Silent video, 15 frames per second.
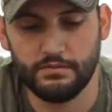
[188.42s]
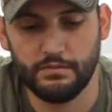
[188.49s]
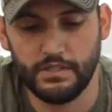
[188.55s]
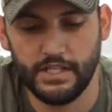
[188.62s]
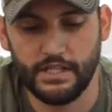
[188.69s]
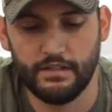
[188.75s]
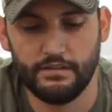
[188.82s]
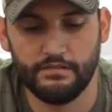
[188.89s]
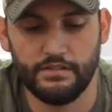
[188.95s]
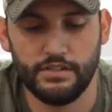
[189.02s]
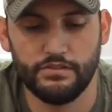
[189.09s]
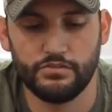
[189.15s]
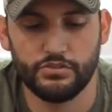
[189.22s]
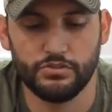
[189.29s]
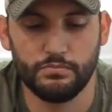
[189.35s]
we have the
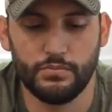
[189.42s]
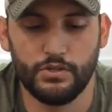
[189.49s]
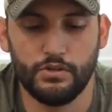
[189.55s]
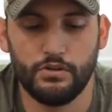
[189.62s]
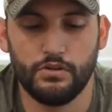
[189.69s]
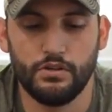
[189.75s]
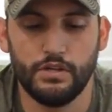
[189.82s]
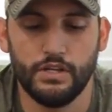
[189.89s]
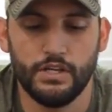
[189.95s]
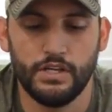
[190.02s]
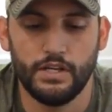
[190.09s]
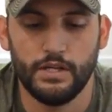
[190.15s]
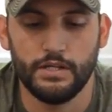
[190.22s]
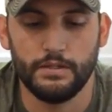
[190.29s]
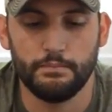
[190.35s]
Truball
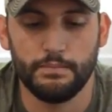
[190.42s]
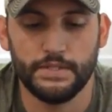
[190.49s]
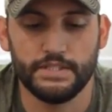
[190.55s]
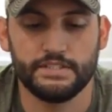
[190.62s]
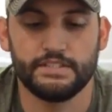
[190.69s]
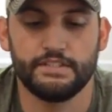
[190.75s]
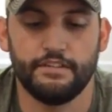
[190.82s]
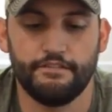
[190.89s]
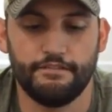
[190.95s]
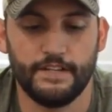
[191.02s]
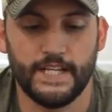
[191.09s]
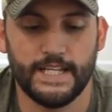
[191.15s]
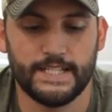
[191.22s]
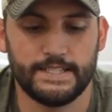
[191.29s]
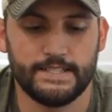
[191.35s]
Ibis
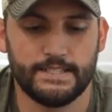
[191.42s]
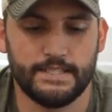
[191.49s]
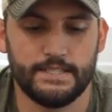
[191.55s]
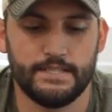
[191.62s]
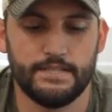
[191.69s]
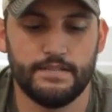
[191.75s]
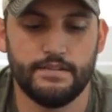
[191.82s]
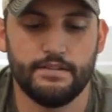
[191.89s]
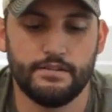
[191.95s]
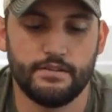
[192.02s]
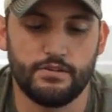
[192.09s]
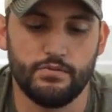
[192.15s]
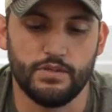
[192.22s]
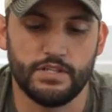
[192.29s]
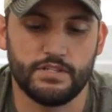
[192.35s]
Flex in the
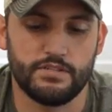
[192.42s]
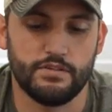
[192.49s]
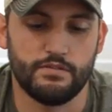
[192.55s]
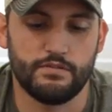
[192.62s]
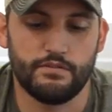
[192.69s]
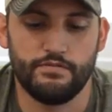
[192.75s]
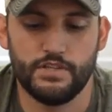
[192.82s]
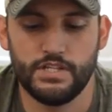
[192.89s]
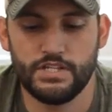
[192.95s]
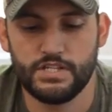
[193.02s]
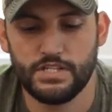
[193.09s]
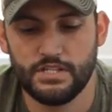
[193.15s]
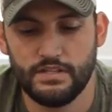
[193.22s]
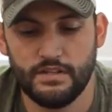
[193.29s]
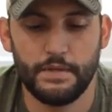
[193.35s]
Quicksilver finish.